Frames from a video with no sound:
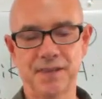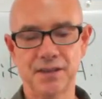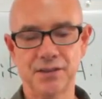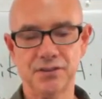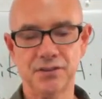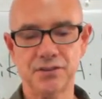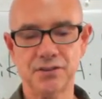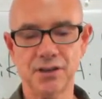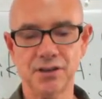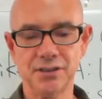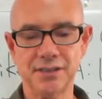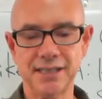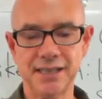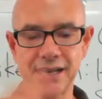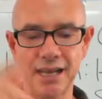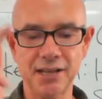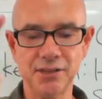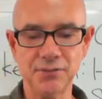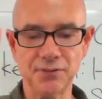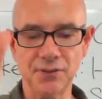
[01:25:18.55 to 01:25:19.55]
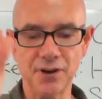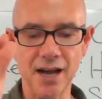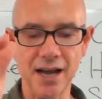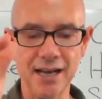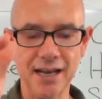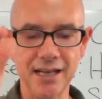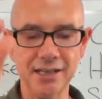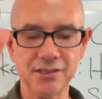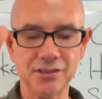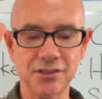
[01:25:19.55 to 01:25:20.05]
So today's
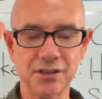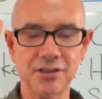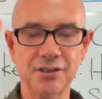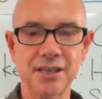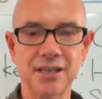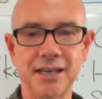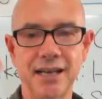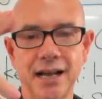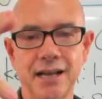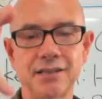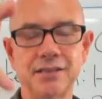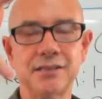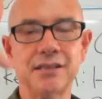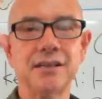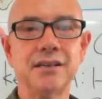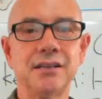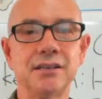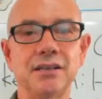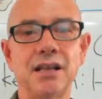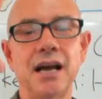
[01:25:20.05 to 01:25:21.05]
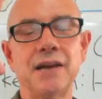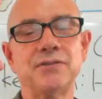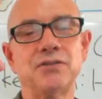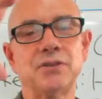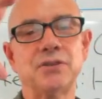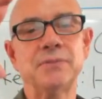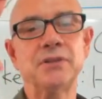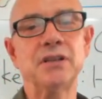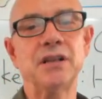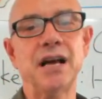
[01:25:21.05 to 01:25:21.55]
Friday, so the next live
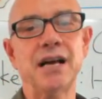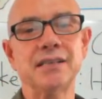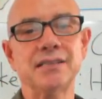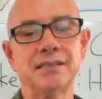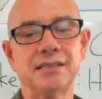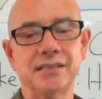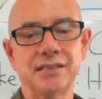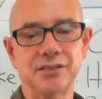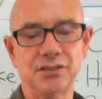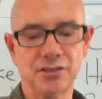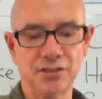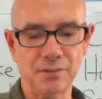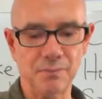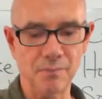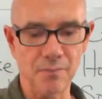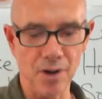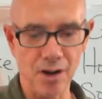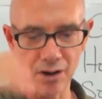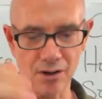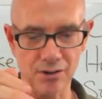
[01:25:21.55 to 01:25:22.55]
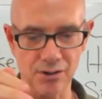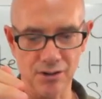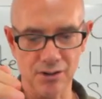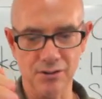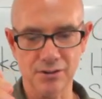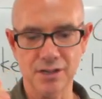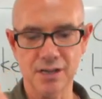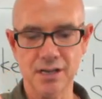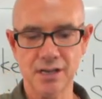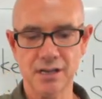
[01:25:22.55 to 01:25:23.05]
stream class is tomorrow.